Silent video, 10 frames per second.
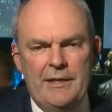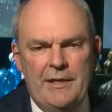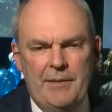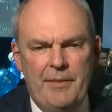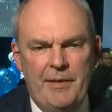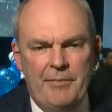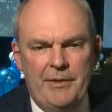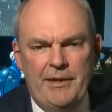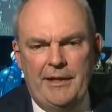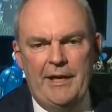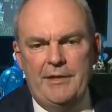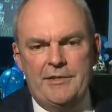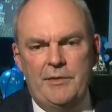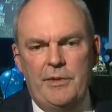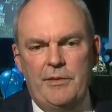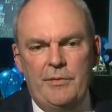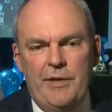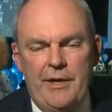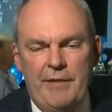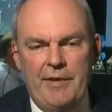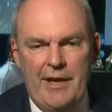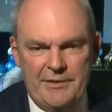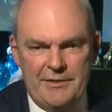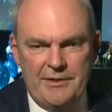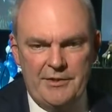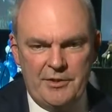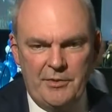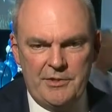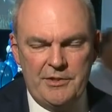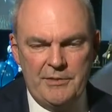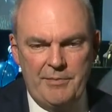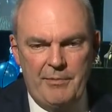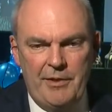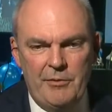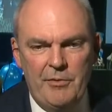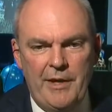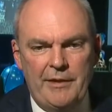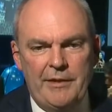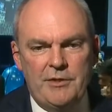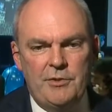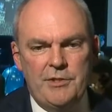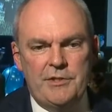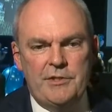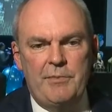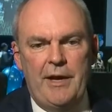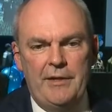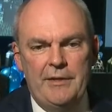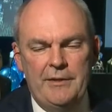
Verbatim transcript: Um, and, but again, so we, we don't have the answers to those questions. The public will make their choices. But